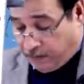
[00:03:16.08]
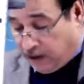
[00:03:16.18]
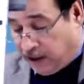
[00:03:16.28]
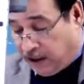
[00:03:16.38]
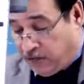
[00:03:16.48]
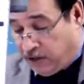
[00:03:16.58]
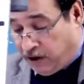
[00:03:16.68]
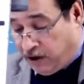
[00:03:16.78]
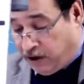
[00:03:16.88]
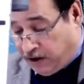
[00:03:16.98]
Even
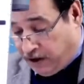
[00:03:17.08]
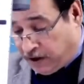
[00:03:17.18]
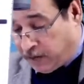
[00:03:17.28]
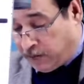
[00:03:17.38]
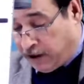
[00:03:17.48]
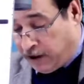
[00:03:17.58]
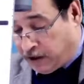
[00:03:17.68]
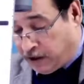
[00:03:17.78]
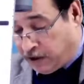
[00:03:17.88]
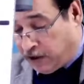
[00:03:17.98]
under interest-bearing
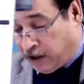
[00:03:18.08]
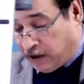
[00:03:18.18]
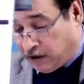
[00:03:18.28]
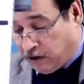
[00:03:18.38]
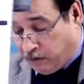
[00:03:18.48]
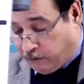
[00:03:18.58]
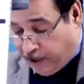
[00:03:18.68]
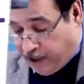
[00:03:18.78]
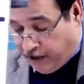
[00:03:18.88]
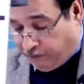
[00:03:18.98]
securities, you will
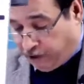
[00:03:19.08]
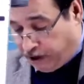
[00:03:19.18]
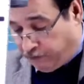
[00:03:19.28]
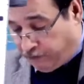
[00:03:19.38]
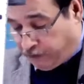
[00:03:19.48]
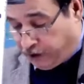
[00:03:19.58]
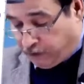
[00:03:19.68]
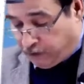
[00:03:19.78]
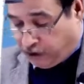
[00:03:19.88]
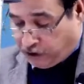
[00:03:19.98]
find 14-15
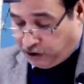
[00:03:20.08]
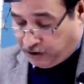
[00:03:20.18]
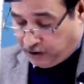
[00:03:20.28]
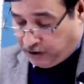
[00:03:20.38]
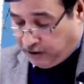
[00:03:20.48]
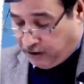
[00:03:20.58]
questions.